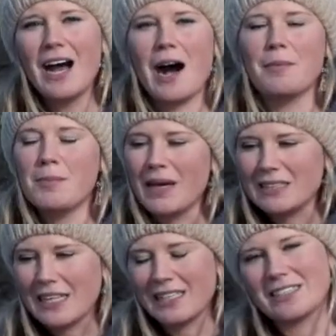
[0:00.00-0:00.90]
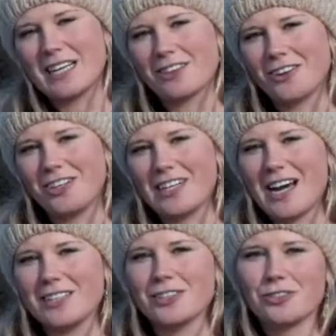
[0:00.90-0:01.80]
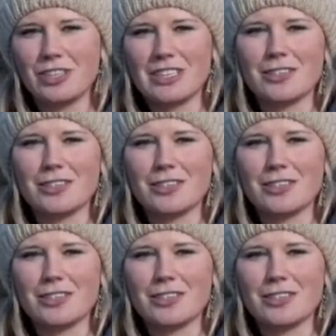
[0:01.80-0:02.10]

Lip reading: and maintains that 39 degrees.